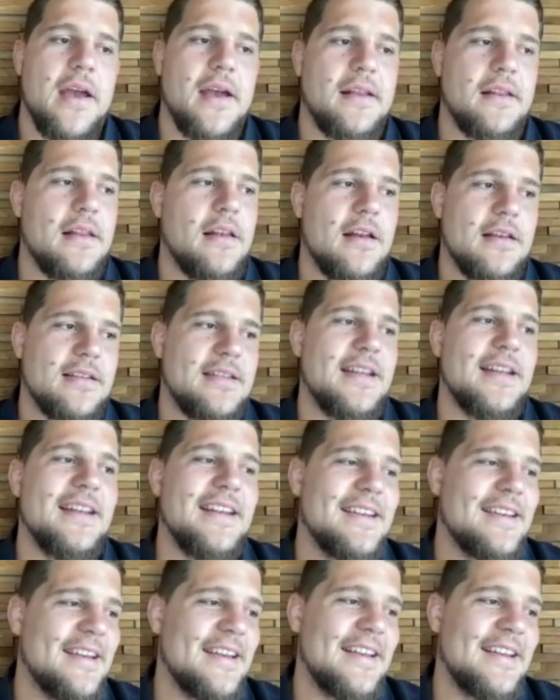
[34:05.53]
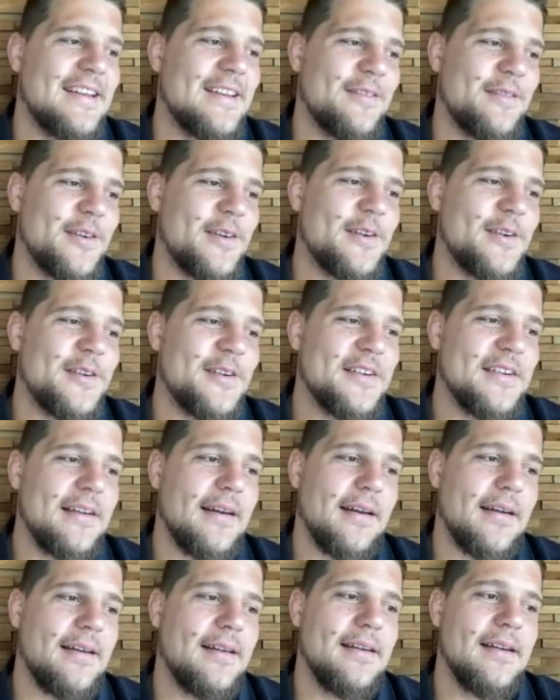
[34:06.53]
And then I said in the interview,
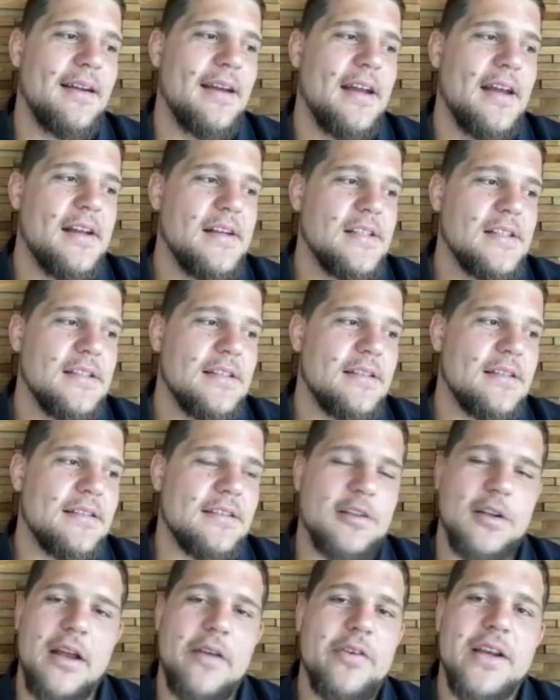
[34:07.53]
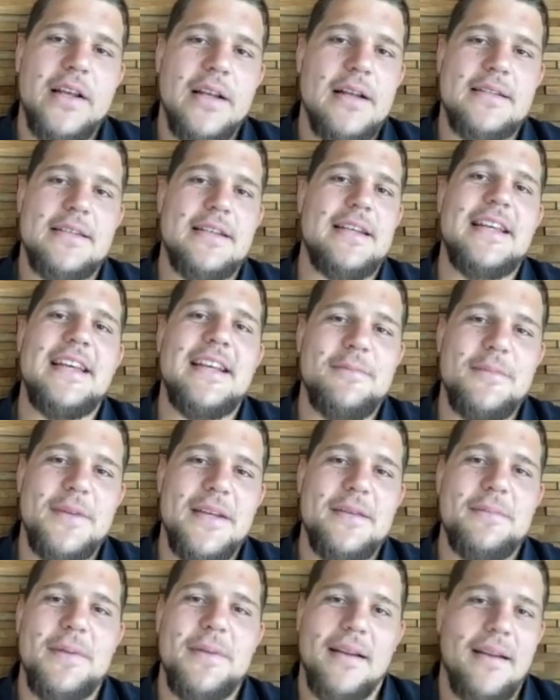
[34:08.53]
like, South Africa doesn't need
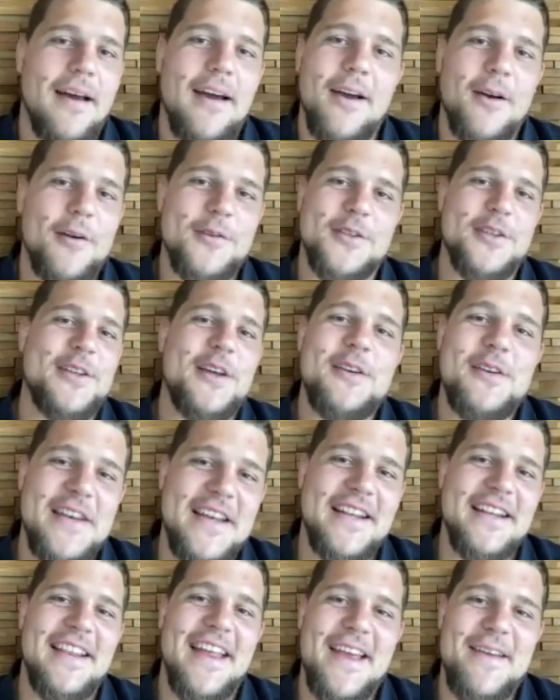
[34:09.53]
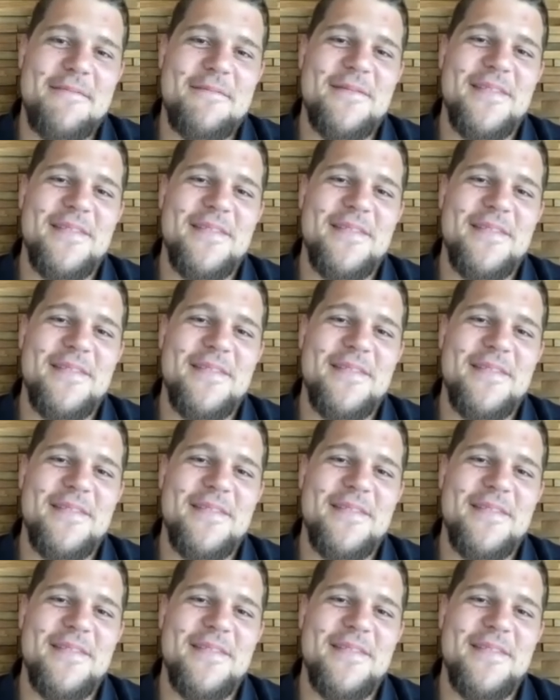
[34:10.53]
me, but I also don't need them,